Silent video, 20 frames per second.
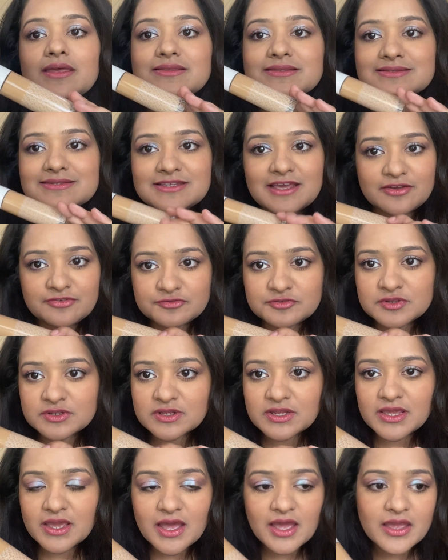
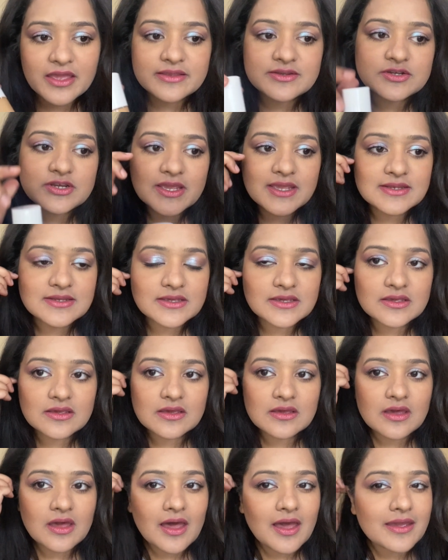definitely hydrating.
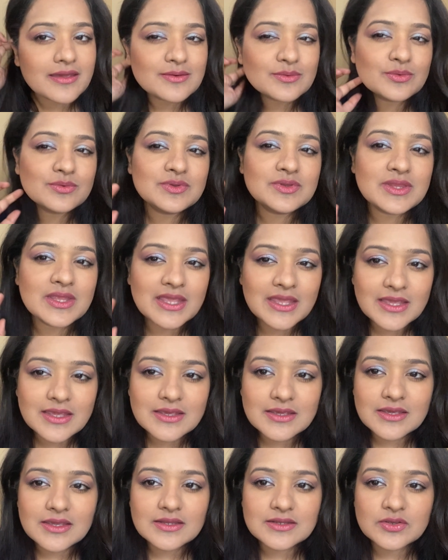I don't think
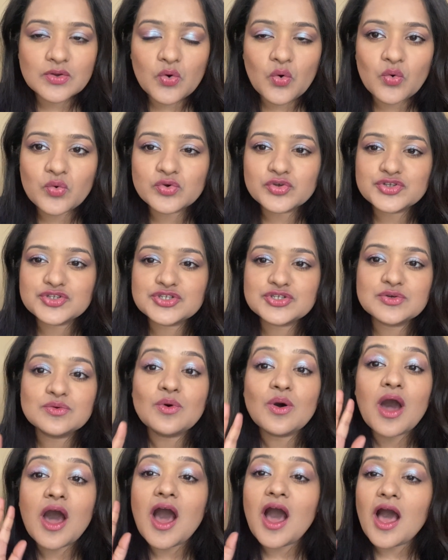it goes to
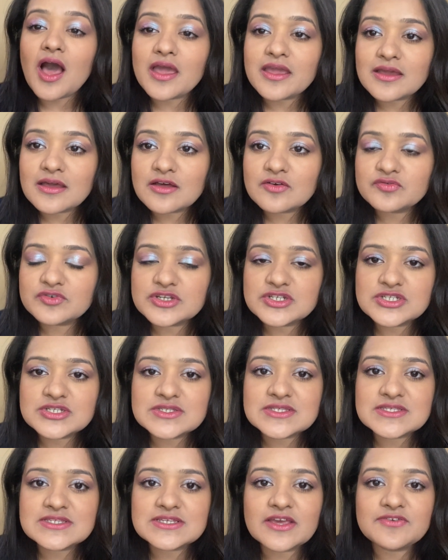high coverage, it's
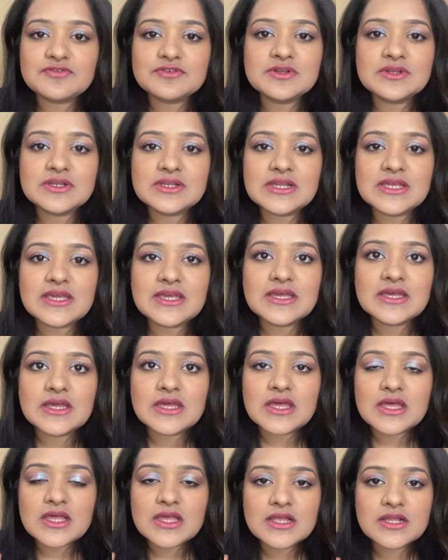definitely
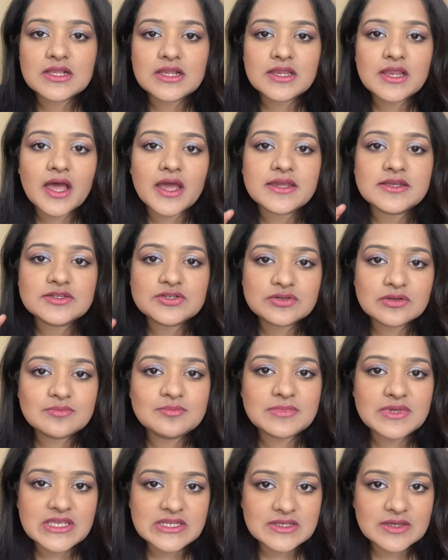light to
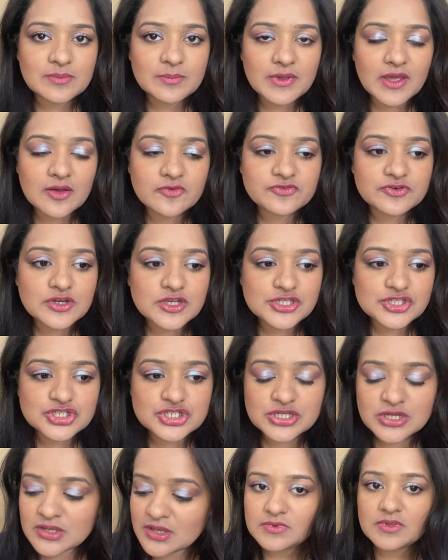medium coverage.
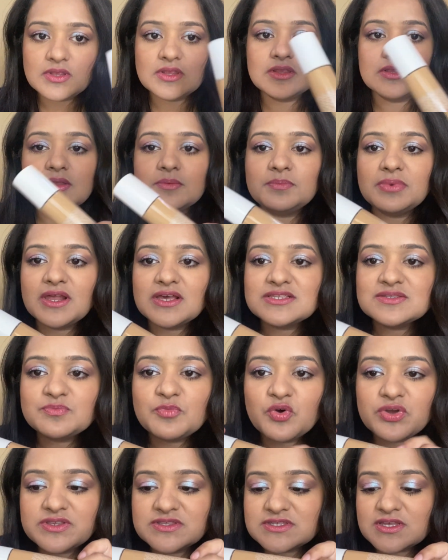The plus
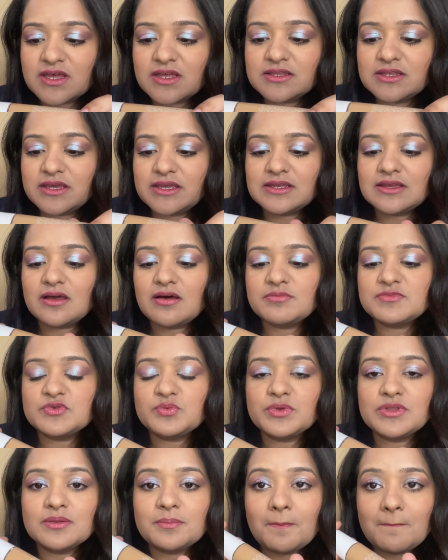points are that it comes
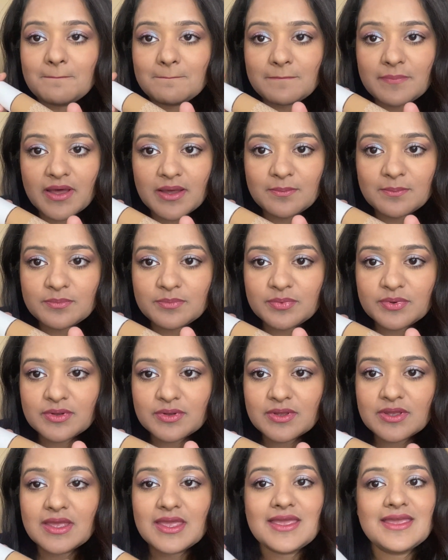with a pump.
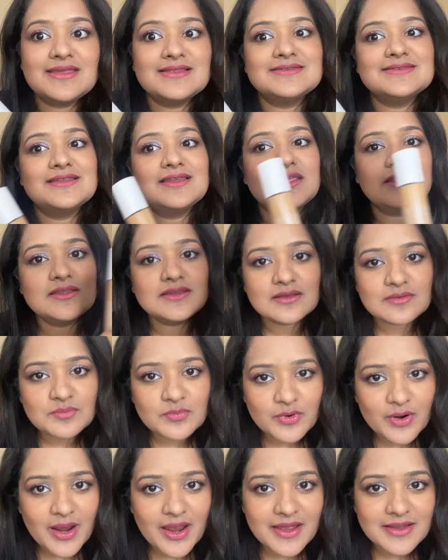It's an Indian
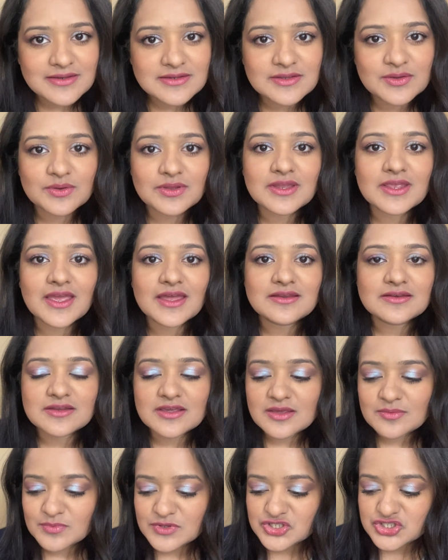brand. You can get it
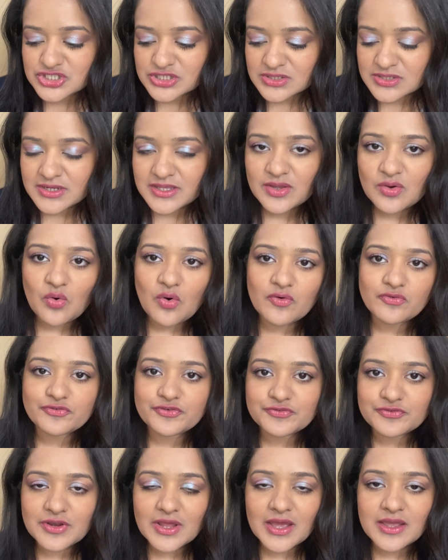immediately off
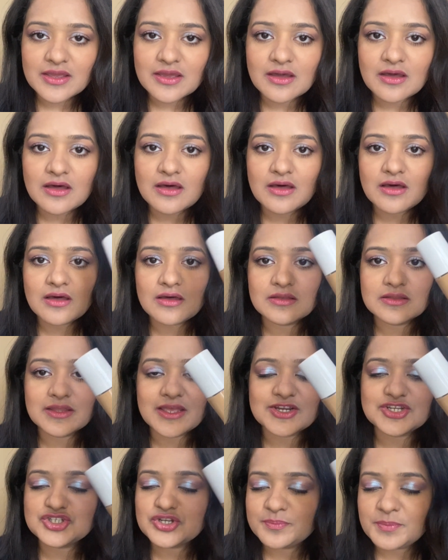of Nykaa. Their
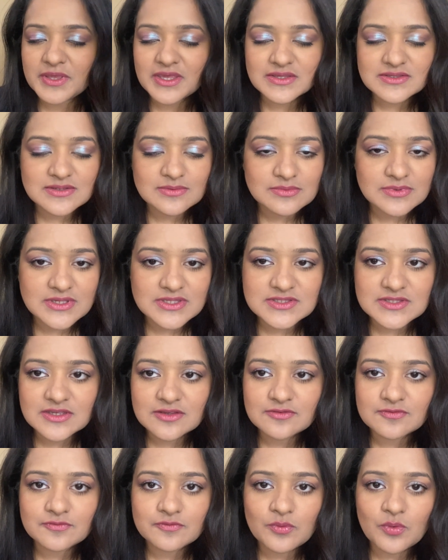shipping is
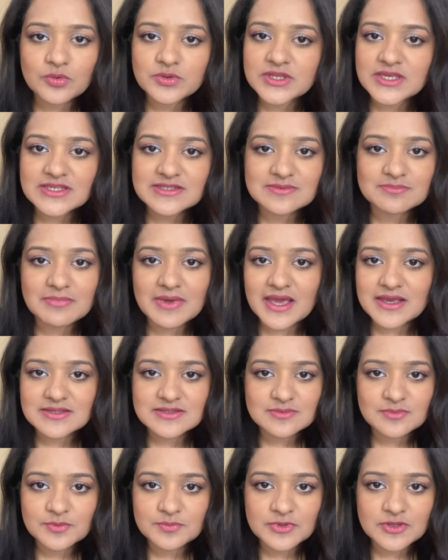amazing. 4 days
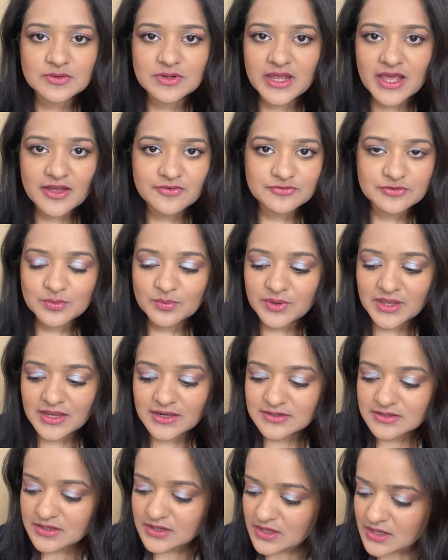maximum you'll have to wait.
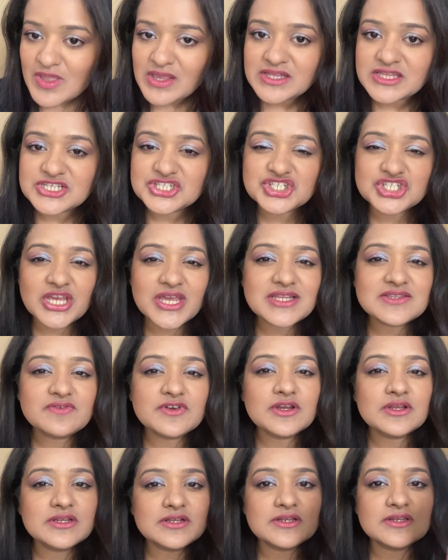The shades were
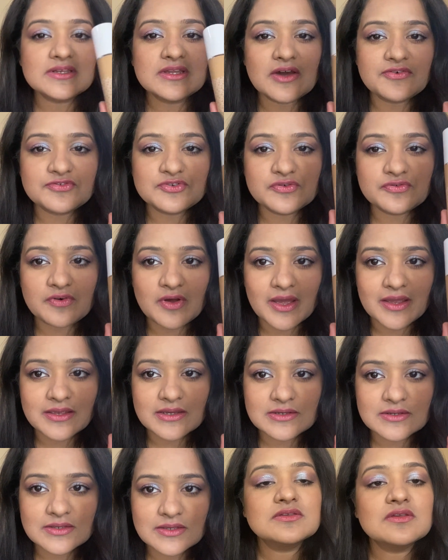a little tough to
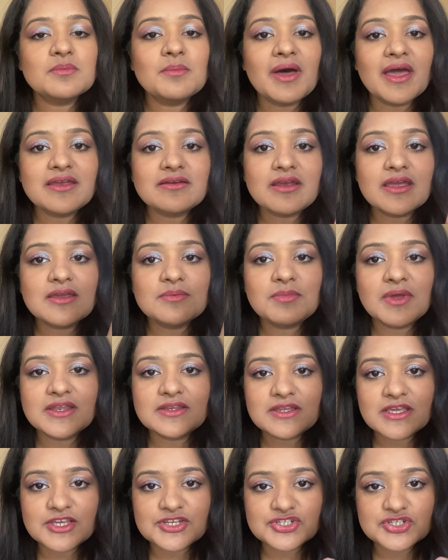find. So my
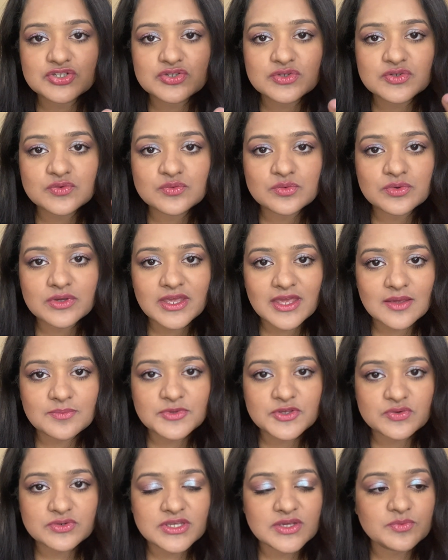recommendation to K
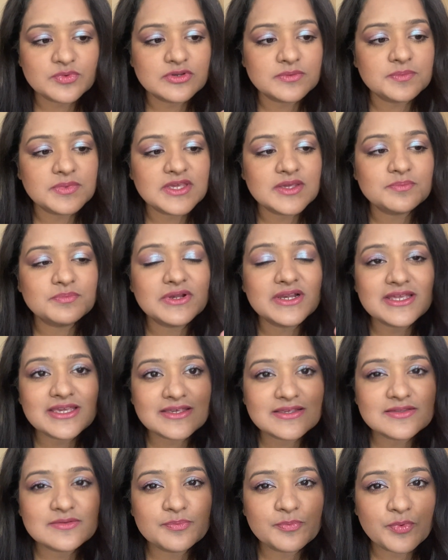Beauty would be,
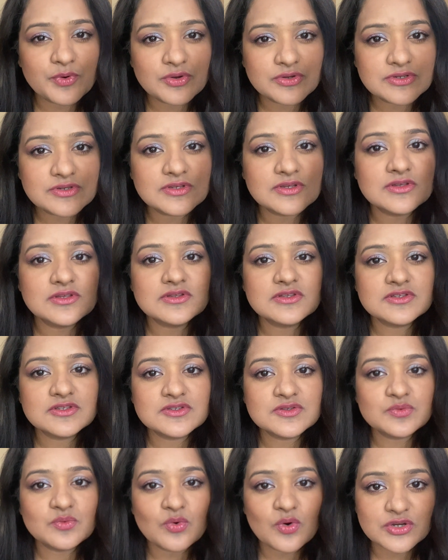please put
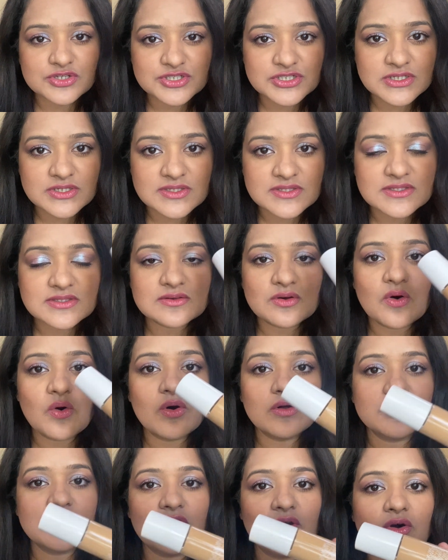swatches
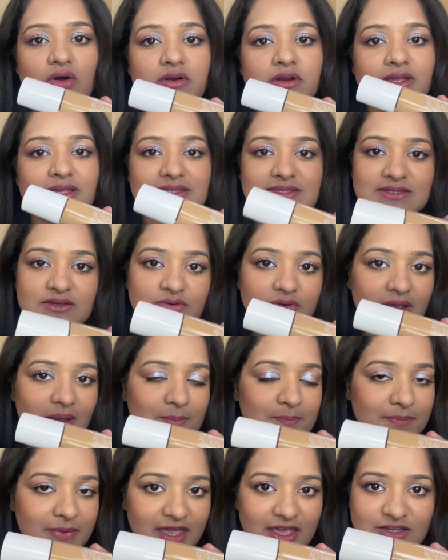on your Instagram
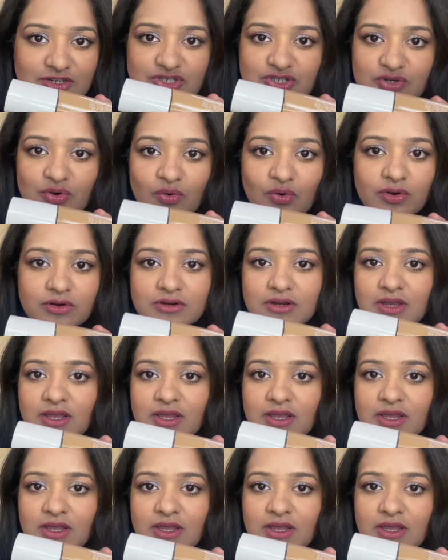page, or